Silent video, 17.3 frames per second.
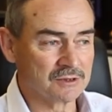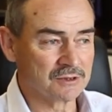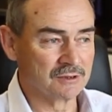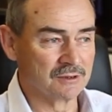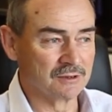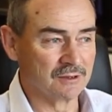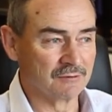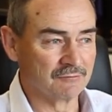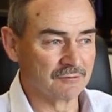
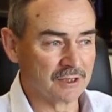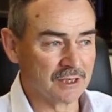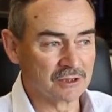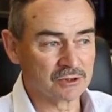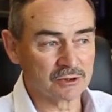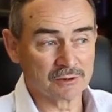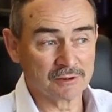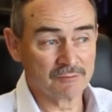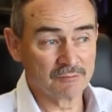see the
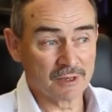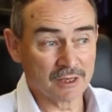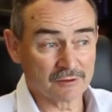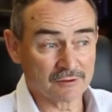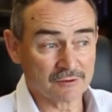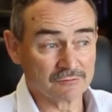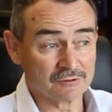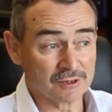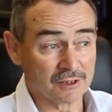financial
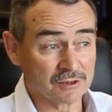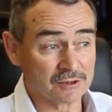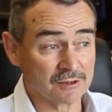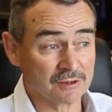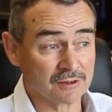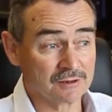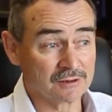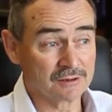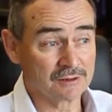impact of such
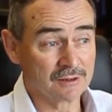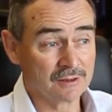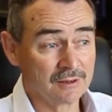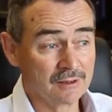things.